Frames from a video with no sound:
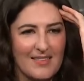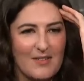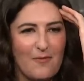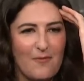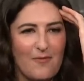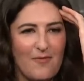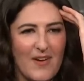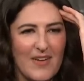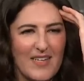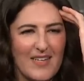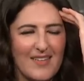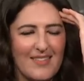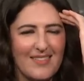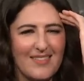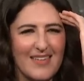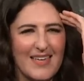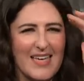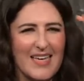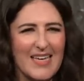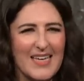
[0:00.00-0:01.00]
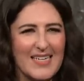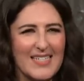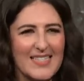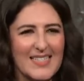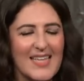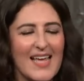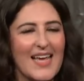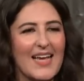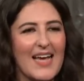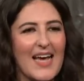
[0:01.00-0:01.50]
The funny thing is,
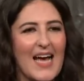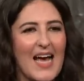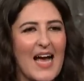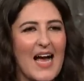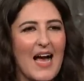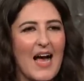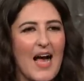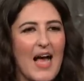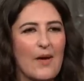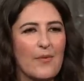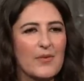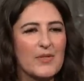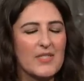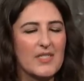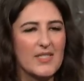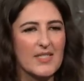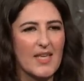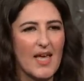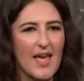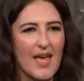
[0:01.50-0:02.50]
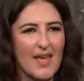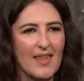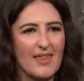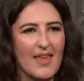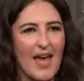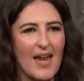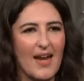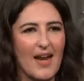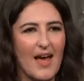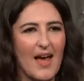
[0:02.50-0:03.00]
like, I would say
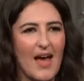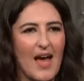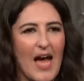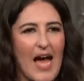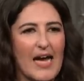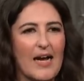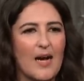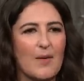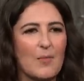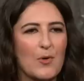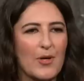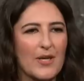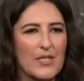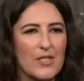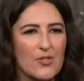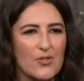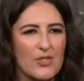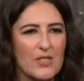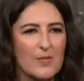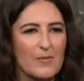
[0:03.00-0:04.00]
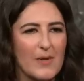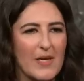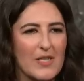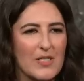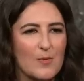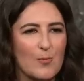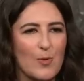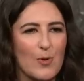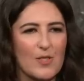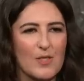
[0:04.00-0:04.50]
that I got more injuries playing
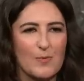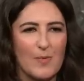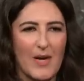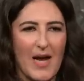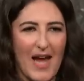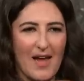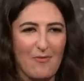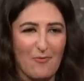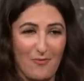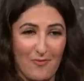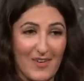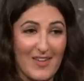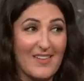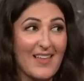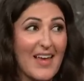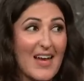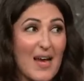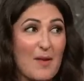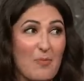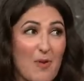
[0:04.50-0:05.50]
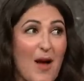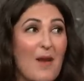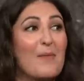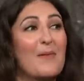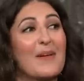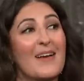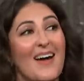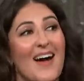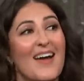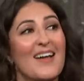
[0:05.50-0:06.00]
sports, but I feel like I
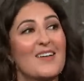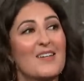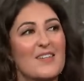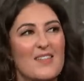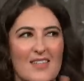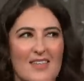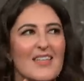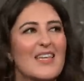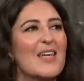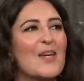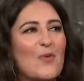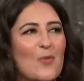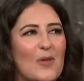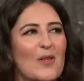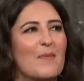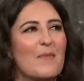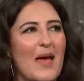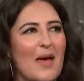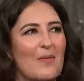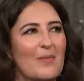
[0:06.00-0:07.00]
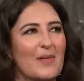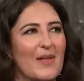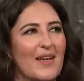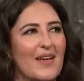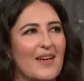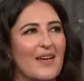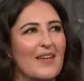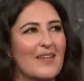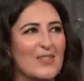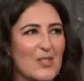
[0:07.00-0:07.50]
probably got equal amount
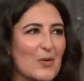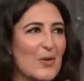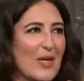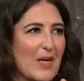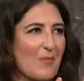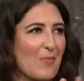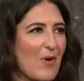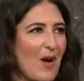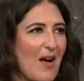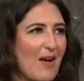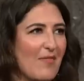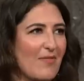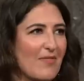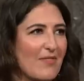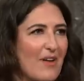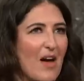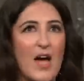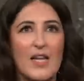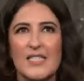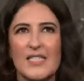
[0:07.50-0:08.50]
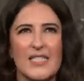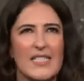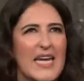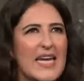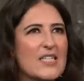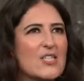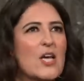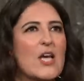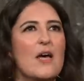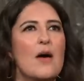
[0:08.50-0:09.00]
playing, doing improv. On
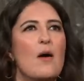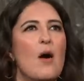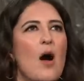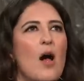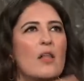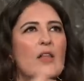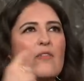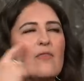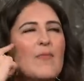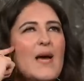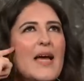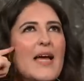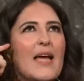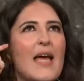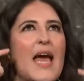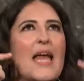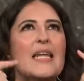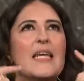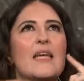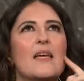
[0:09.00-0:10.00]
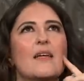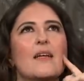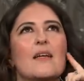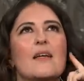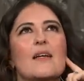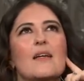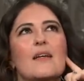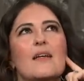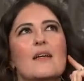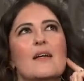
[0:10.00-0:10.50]
stage, all of my, any,
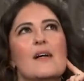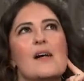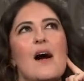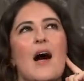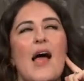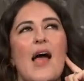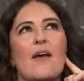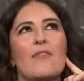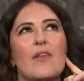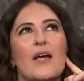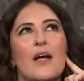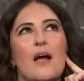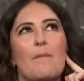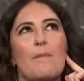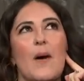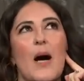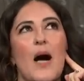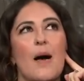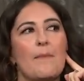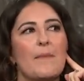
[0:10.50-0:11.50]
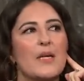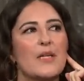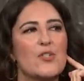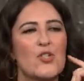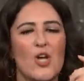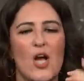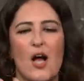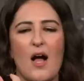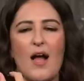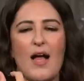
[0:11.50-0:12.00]
I have like a popping
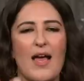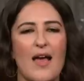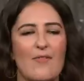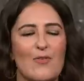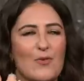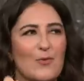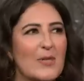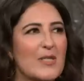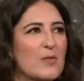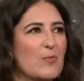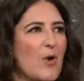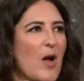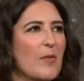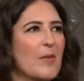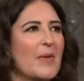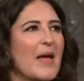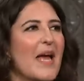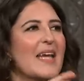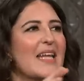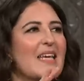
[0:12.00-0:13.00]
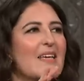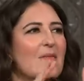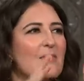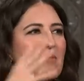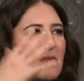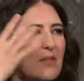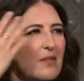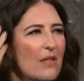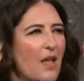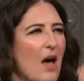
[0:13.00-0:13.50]
jaw, I have a wrist problem, any
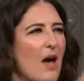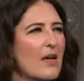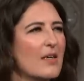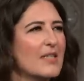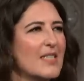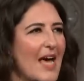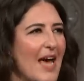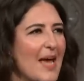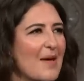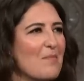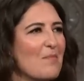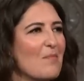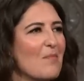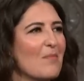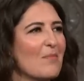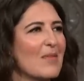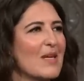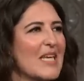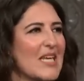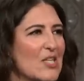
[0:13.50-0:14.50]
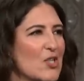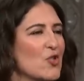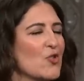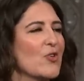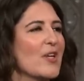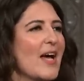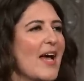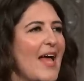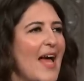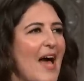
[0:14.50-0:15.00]
long time
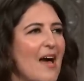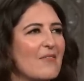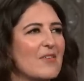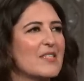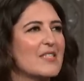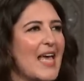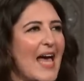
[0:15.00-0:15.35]
injury I have is